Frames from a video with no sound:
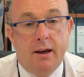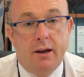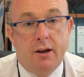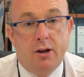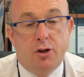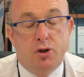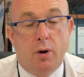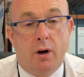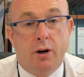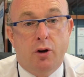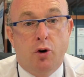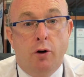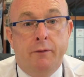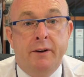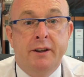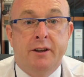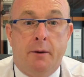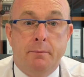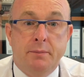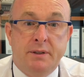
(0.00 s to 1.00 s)
So our
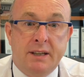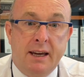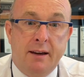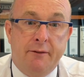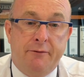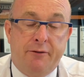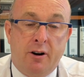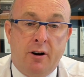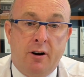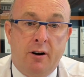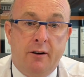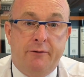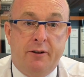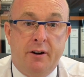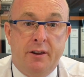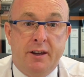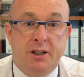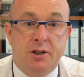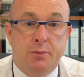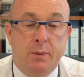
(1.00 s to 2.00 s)
COVID update
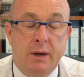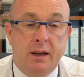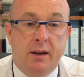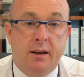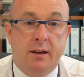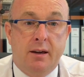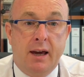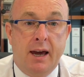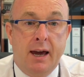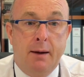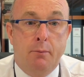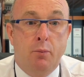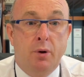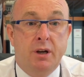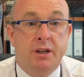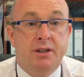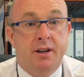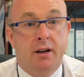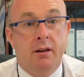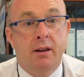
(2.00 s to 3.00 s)
for this week,
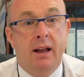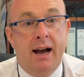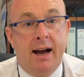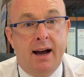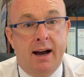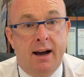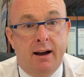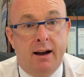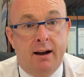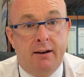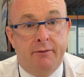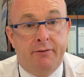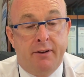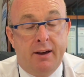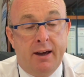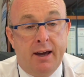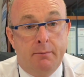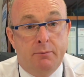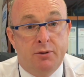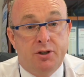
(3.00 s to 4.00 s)
we still have
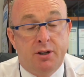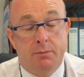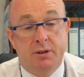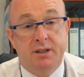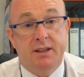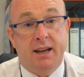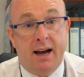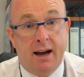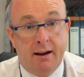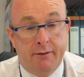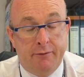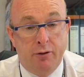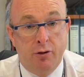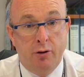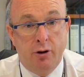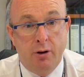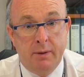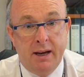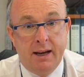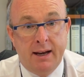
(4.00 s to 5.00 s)
some staff
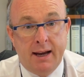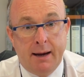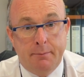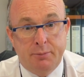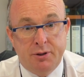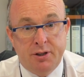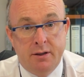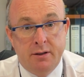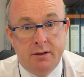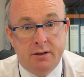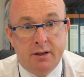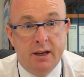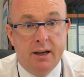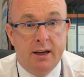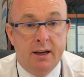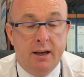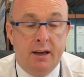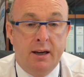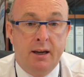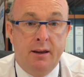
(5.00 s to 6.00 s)
who remain absent,
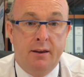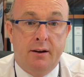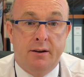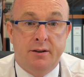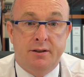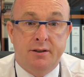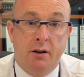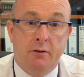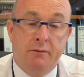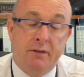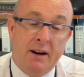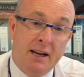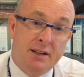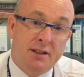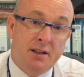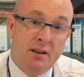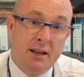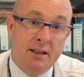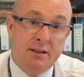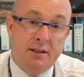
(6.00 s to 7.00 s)
either
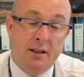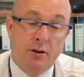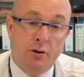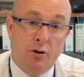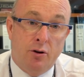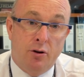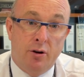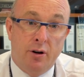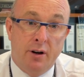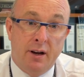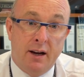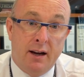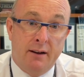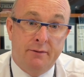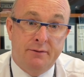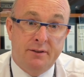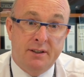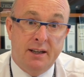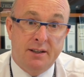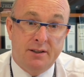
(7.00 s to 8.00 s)
self-isolating or
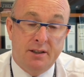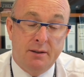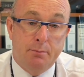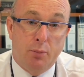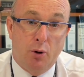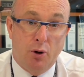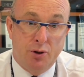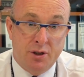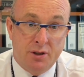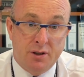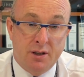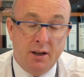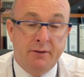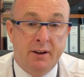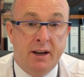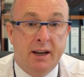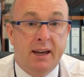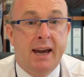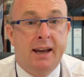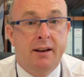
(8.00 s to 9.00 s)
have tested positive,
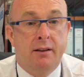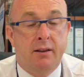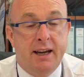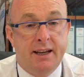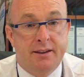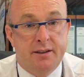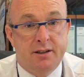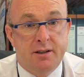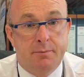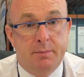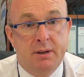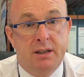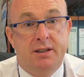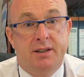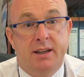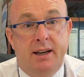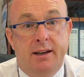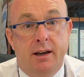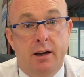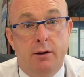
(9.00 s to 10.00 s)
and again letters have been
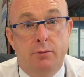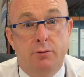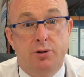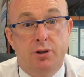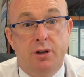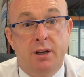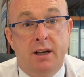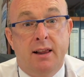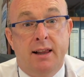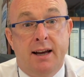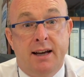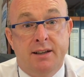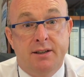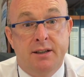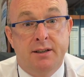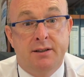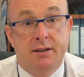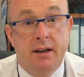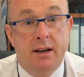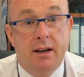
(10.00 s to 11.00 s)
sent out to the
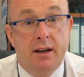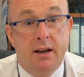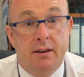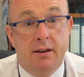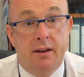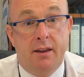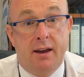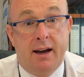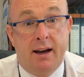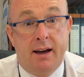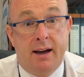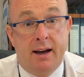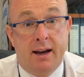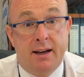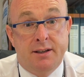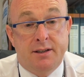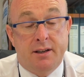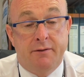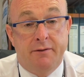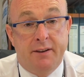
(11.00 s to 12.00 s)
classes that
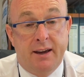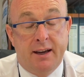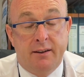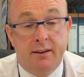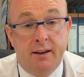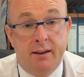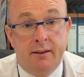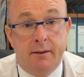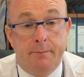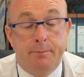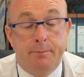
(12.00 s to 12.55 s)
has affected.